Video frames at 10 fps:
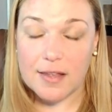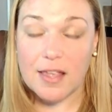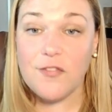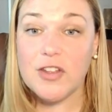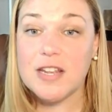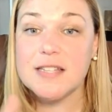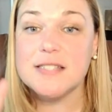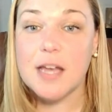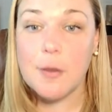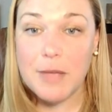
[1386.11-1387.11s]
If it
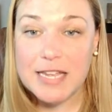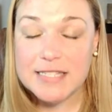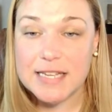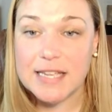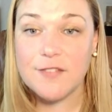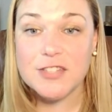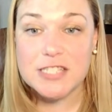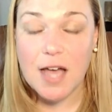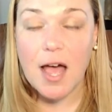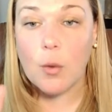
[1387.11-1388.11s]
is, amazing. If it's
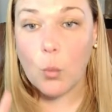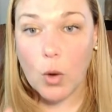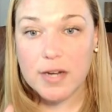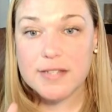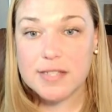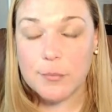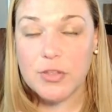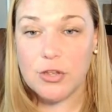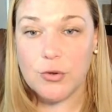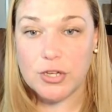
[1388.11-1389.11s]
not, what is
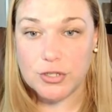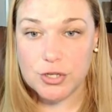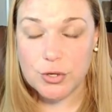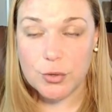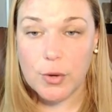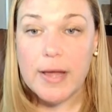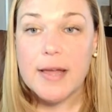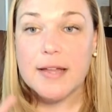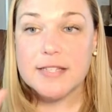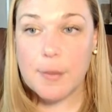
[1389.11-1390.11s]
something you can do
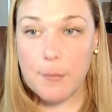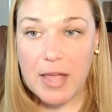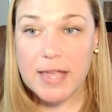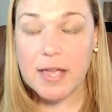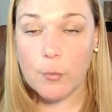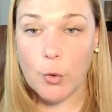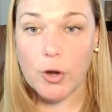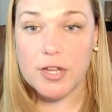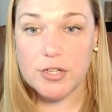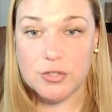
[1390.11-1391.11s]
to make it more
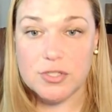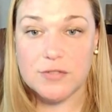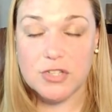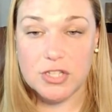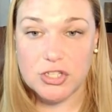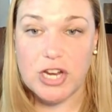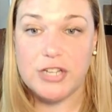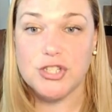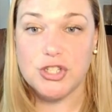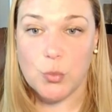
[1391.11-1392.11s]
conducive to the
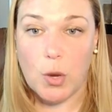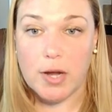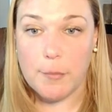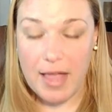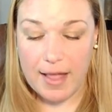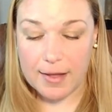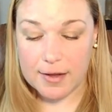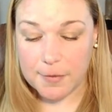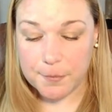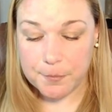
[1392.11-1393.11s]
changes you want to make?